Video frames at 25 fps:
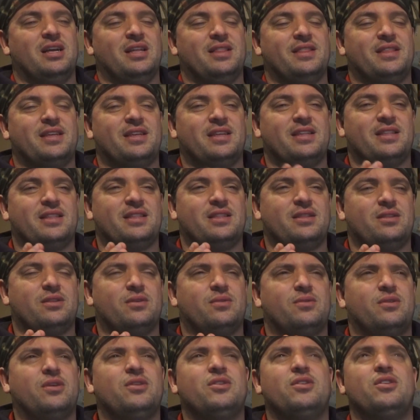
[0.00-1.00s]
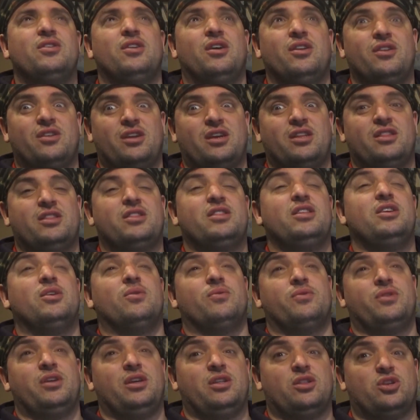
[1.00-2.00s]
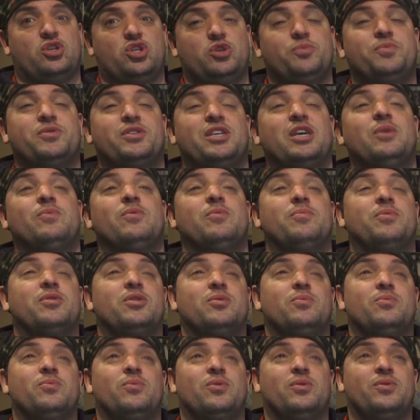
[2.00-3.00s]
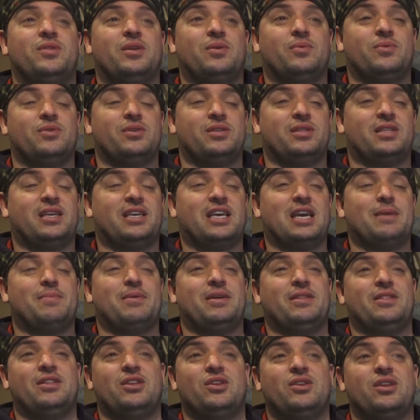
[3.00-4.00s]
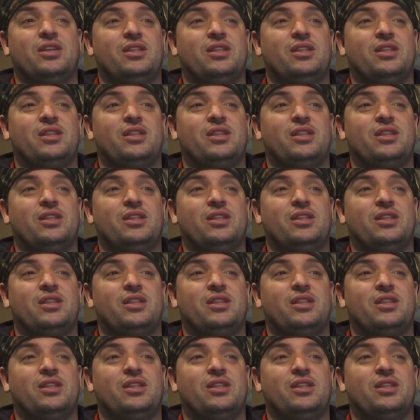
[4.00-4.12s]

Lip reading: That not like the Super Saiyan one, but the one that came out in the